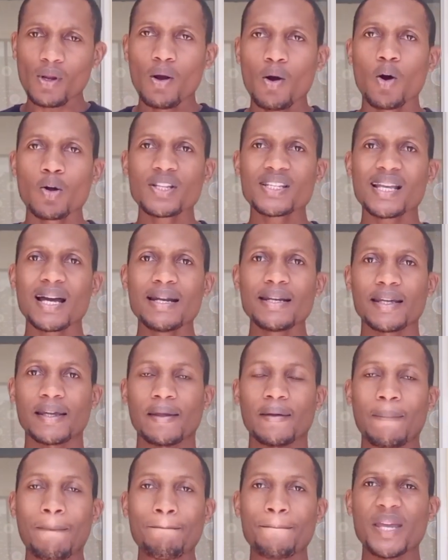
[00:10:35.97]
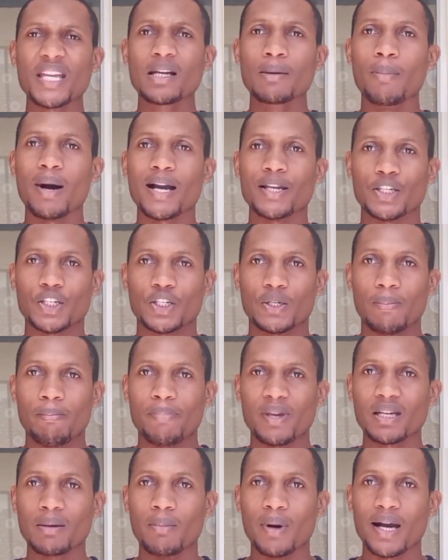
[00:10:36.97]
on Sunday, big match.
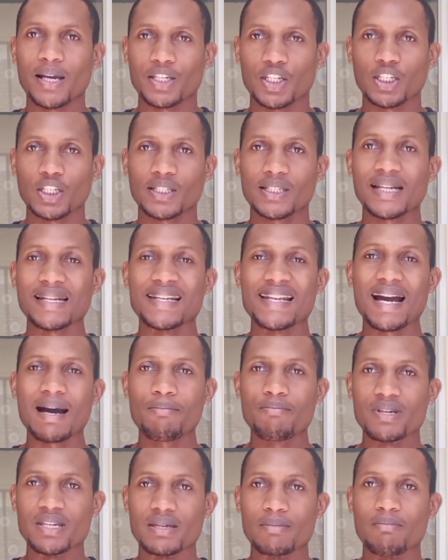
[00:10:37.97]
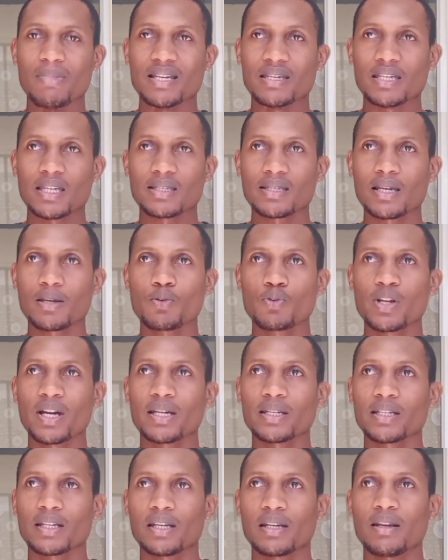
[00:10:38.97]
It's a derby. Manchester
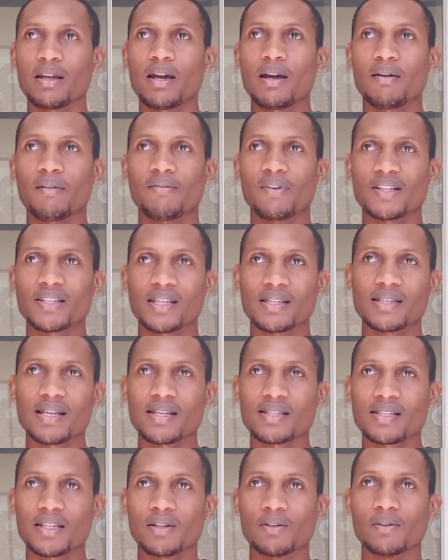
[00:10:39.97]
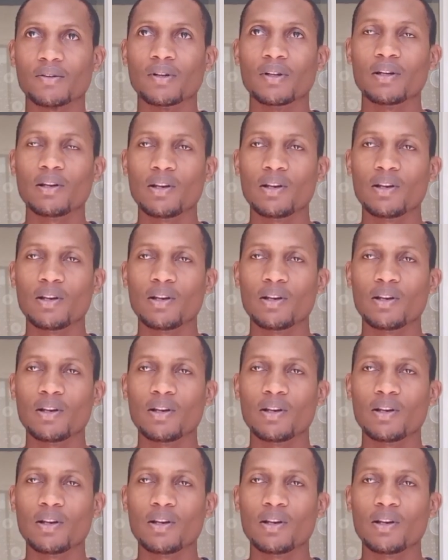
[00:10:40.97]
United versus Arsenal.